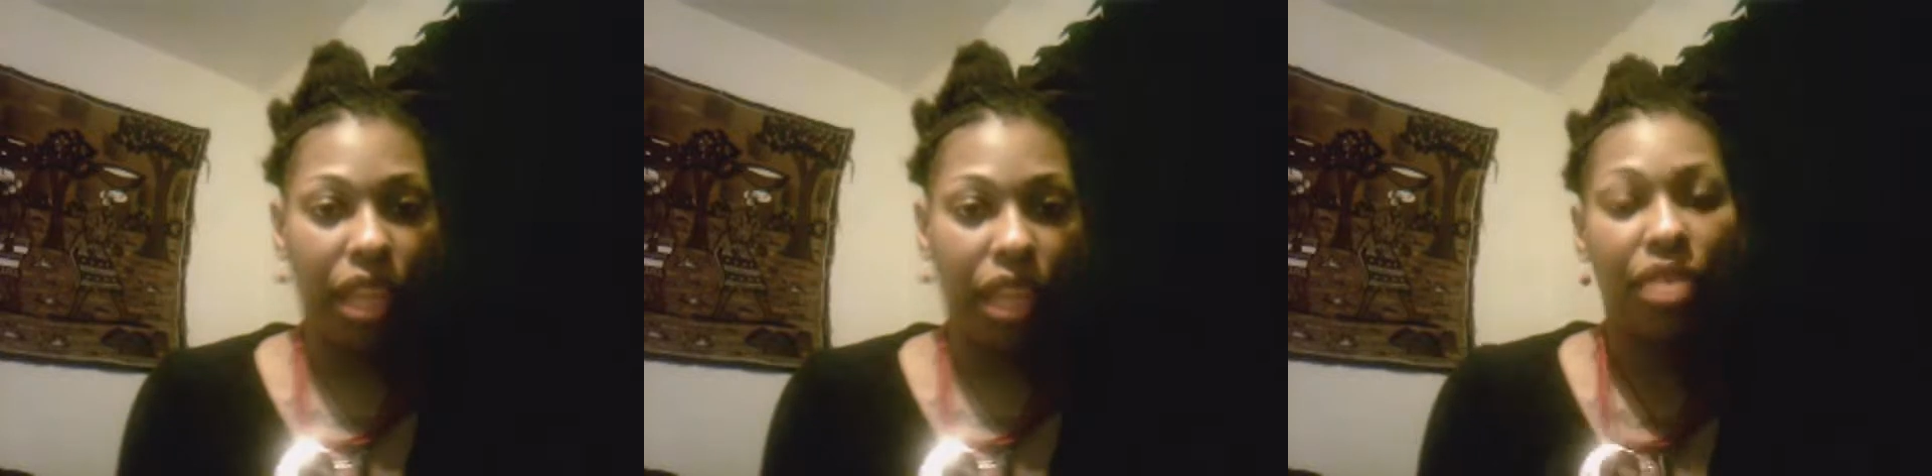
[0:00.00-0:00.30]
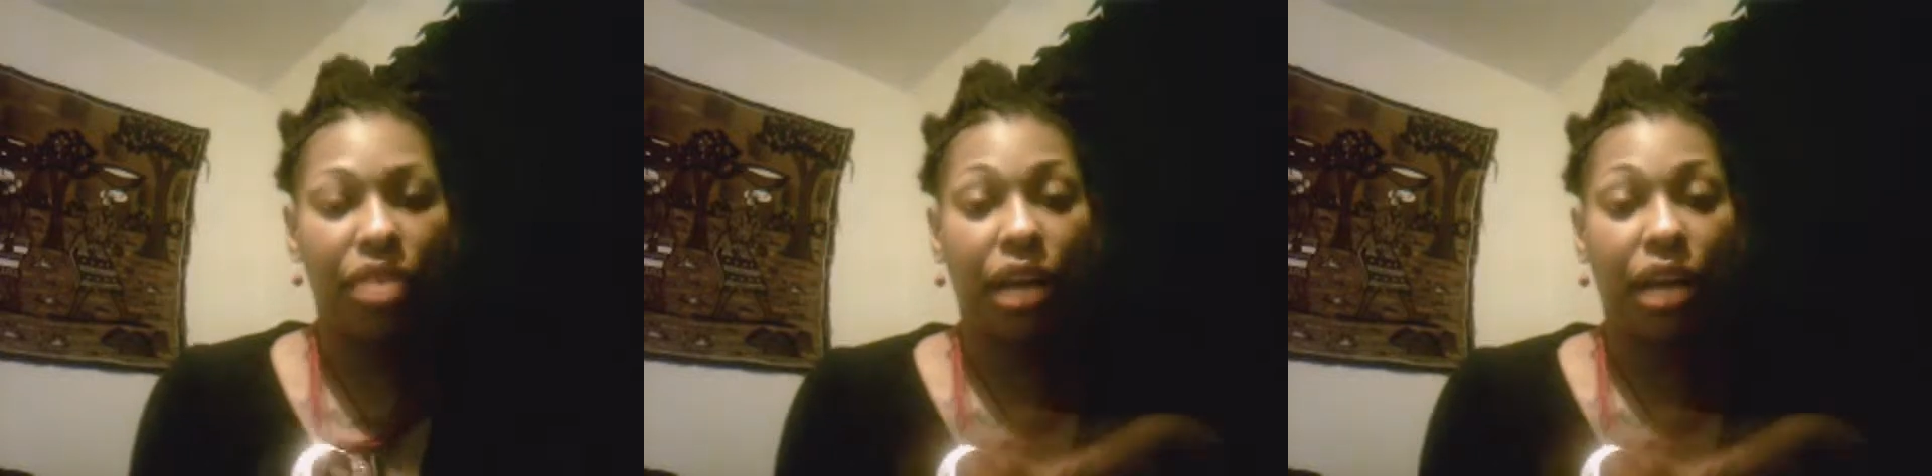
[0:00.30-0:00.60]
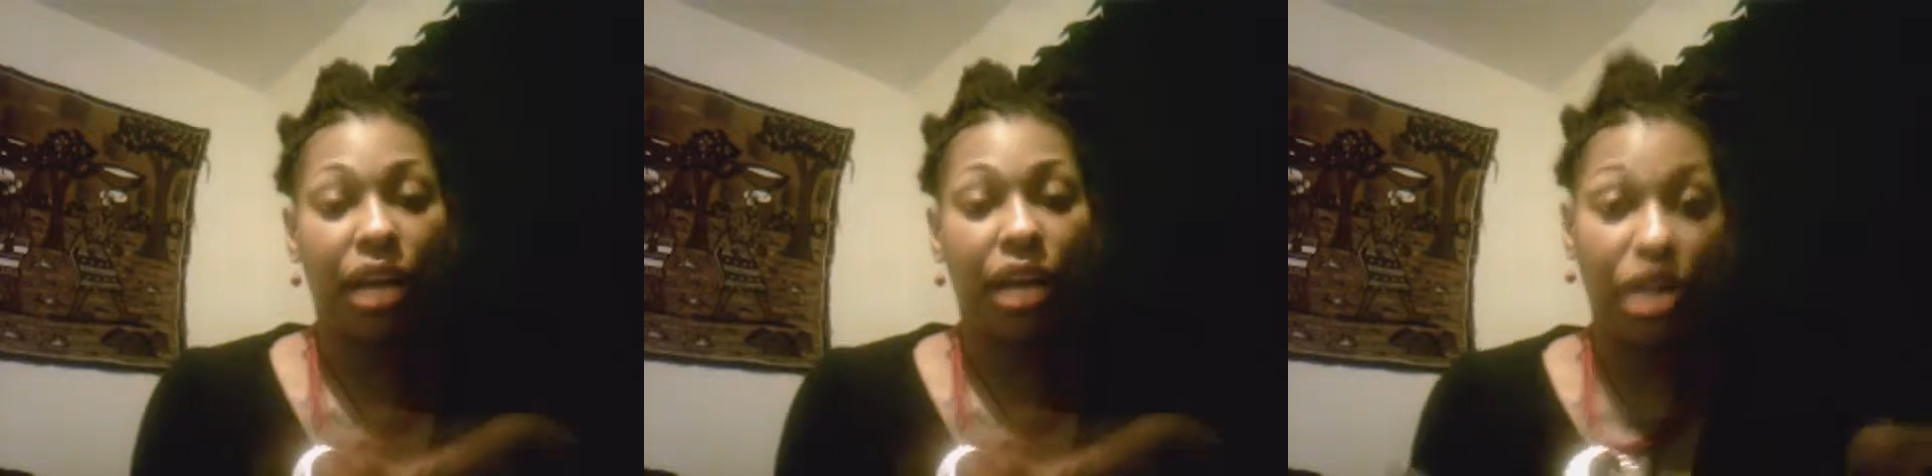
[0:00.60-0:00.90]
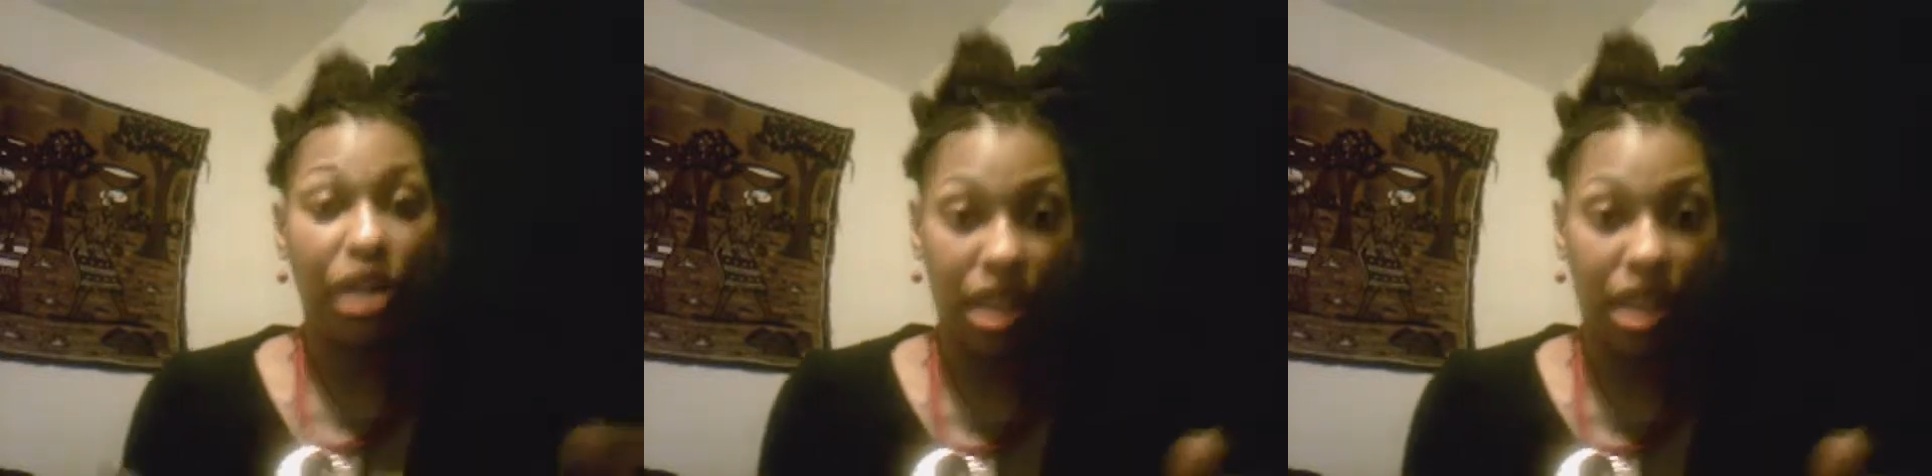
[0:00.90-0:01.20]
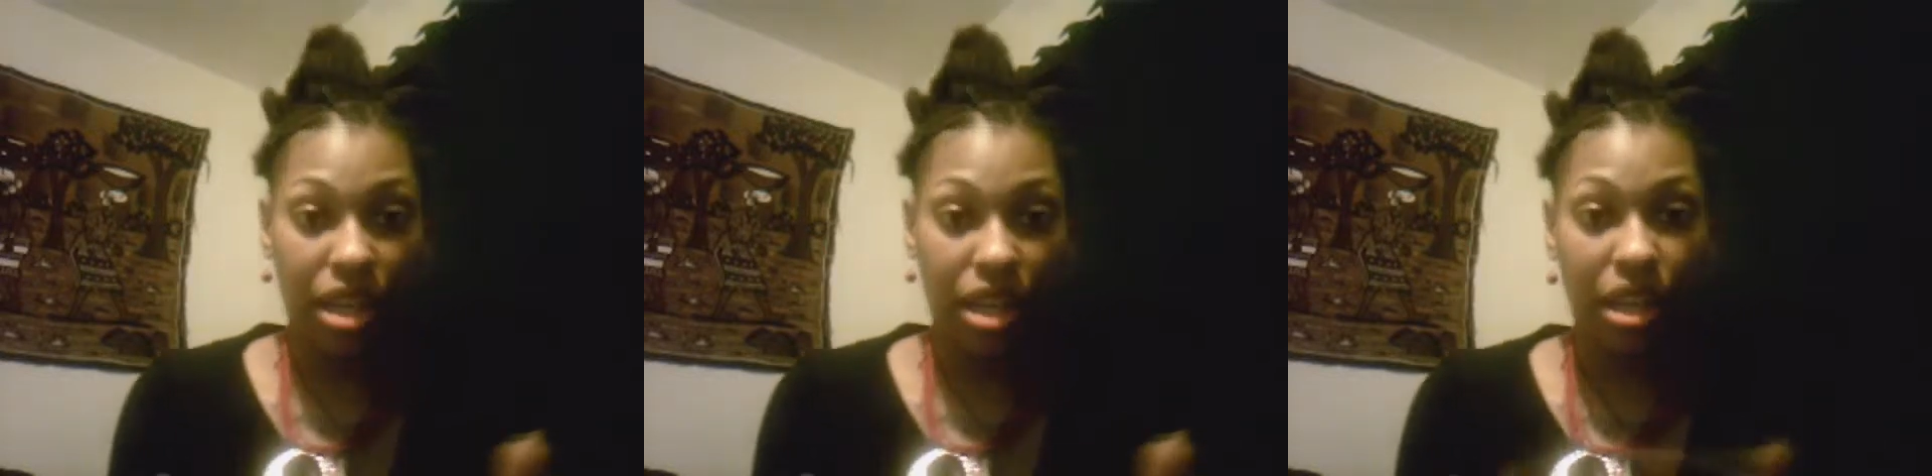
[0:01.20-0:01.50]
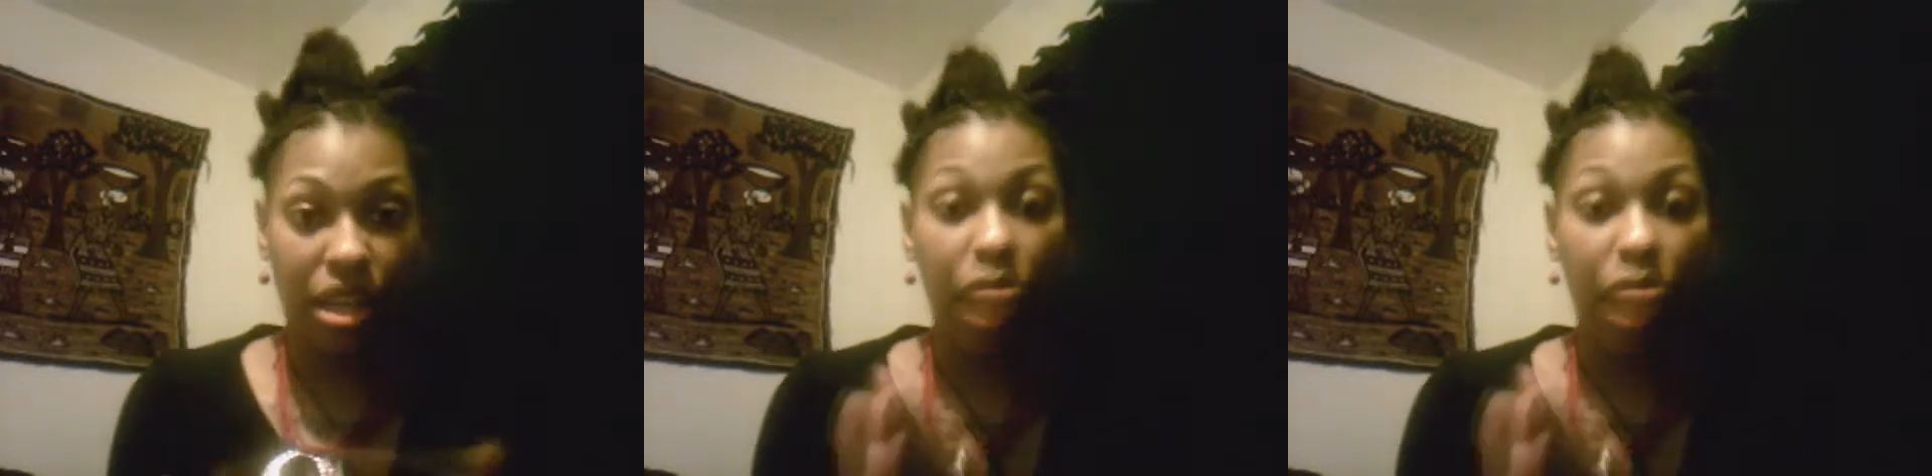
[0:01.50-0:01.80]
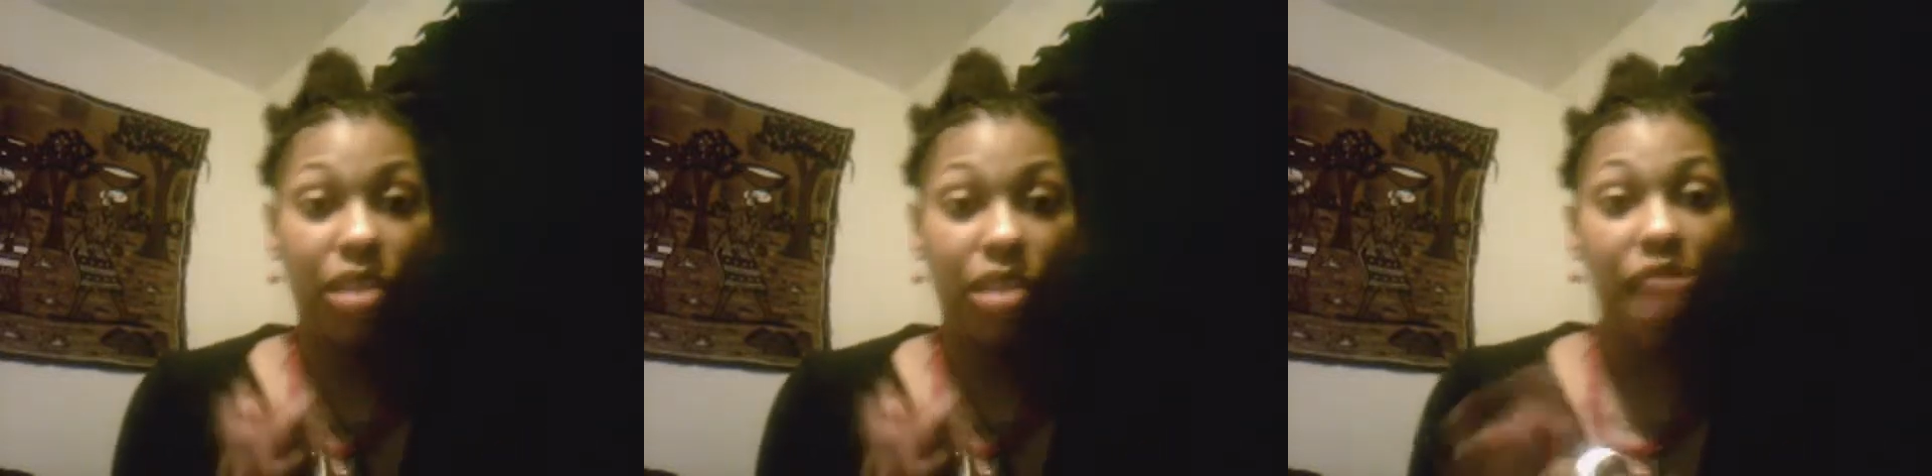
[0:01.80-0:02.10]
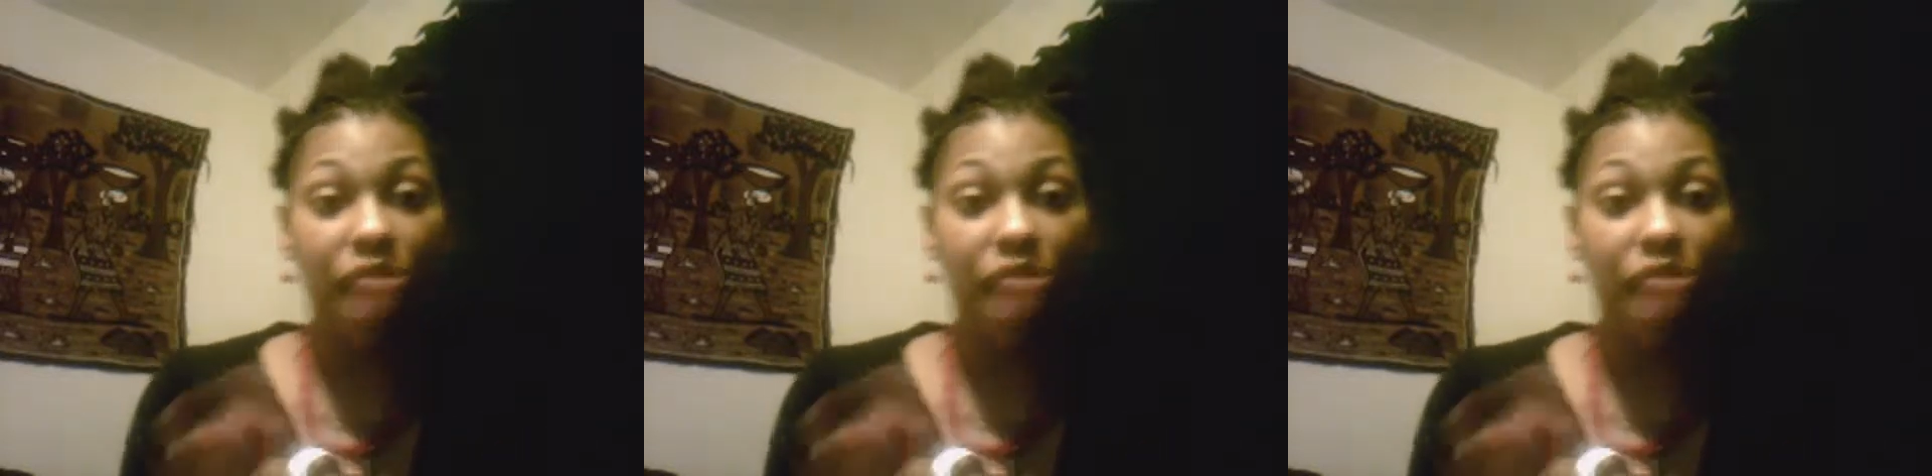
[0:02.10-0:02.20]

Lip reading: And then I got pregnant again and almost died